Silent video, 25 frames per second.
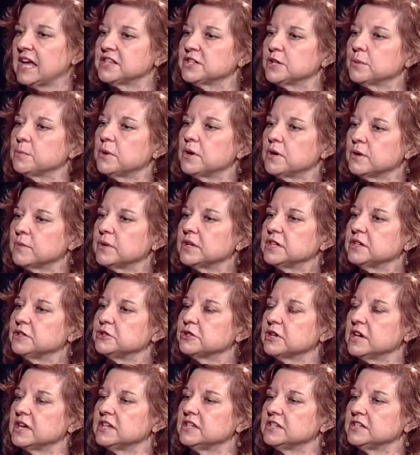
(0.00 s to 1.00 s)
And so part of what you
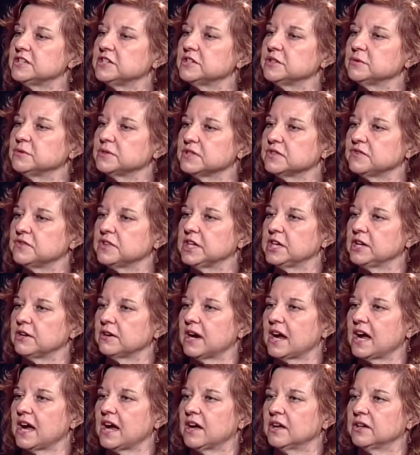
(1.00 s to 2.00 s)
try to do is
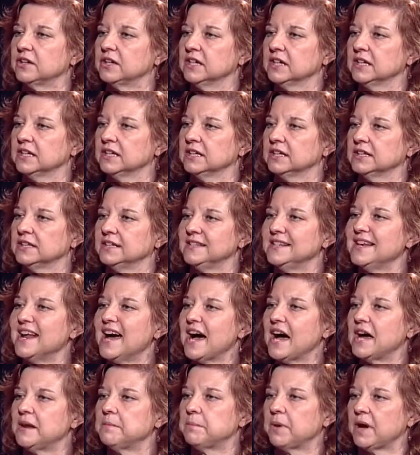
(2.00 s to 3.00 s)
figure out,
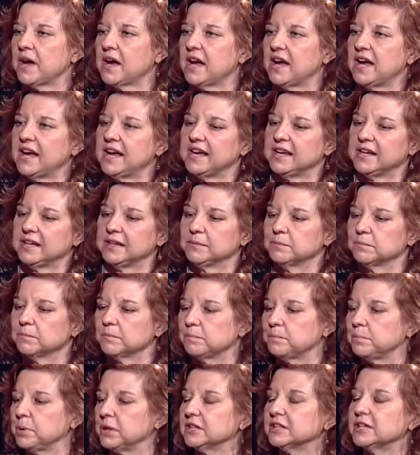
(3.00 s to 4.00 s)
not by
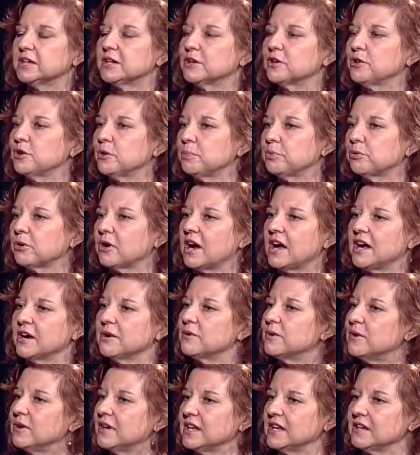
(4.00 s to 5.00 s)
political
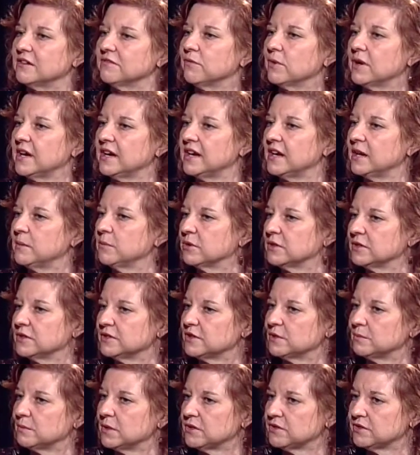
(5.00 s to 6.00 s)
priority of what
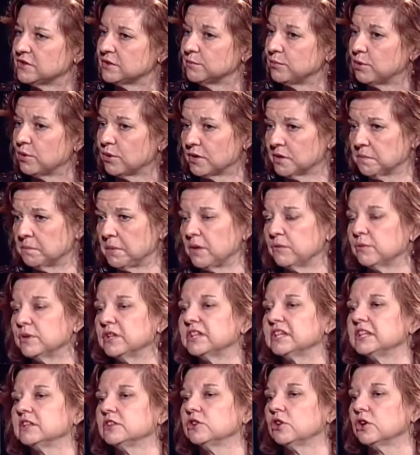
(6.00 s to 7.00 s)
neighborhoods are most important, but
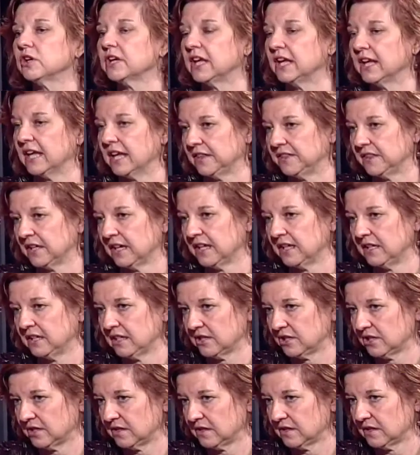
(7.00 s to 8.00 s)
really looking at the
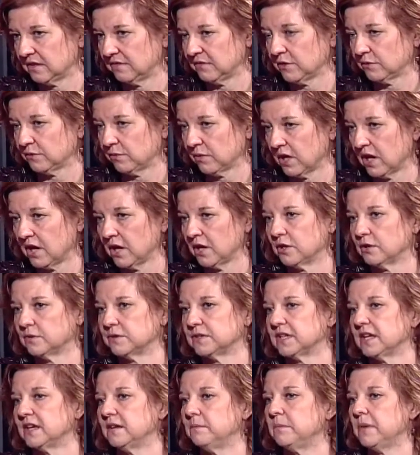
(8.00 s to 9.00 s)
conditions of the
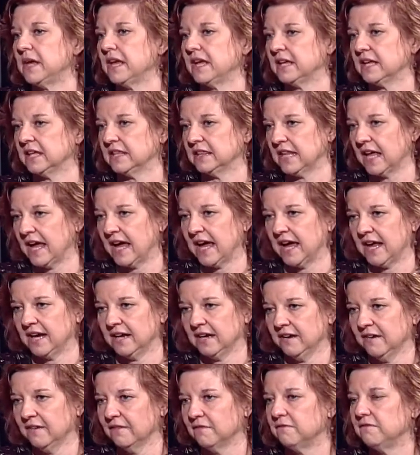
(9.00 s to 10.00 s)
roads and making that
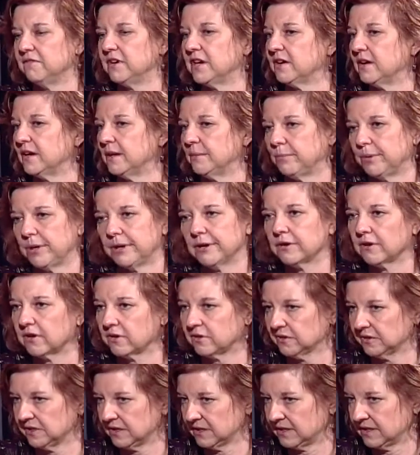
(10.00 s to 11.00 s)
very
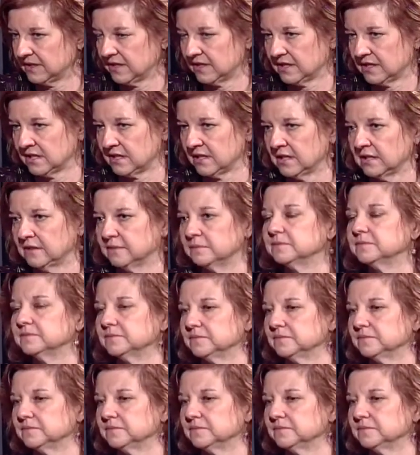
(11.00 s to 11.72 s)
empirical decision.